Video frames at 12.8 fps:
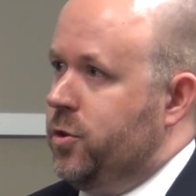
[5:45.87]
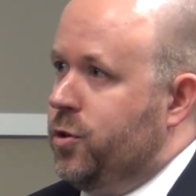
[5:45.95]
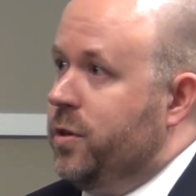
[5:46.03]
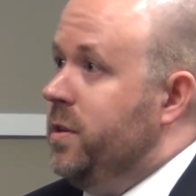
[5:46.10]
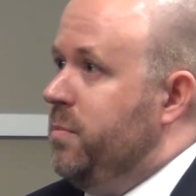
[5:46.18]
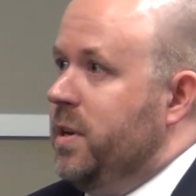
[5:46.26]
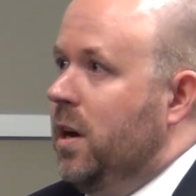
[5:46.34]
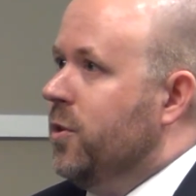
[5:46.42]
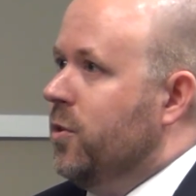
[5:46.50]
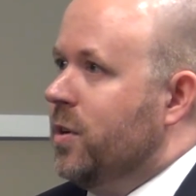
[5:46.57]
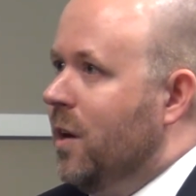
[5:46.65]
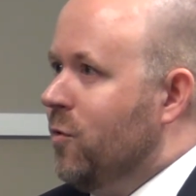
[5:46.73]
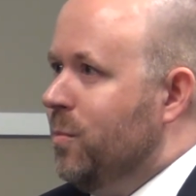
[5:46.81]
shouldn't be
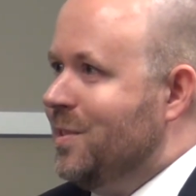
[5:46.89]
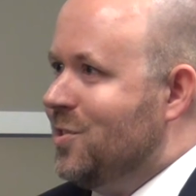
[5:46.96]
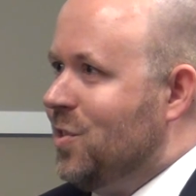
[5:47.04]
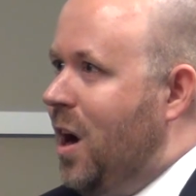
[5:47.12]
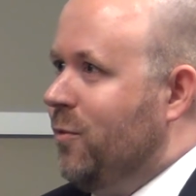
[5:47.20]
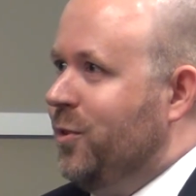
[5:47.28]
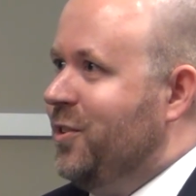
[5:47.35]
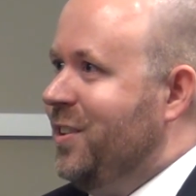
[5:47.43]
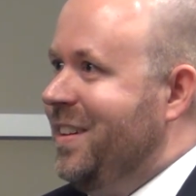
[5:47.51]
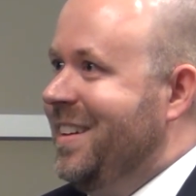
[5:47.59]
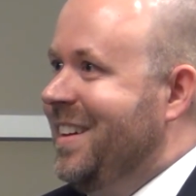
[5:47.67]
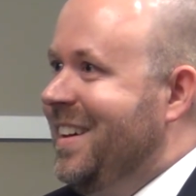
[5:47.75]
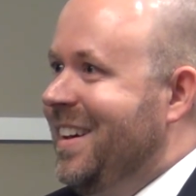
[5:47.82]
under government
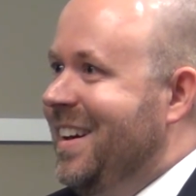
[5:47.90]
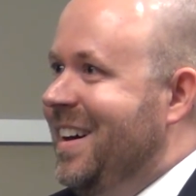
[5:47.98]
sovereignty.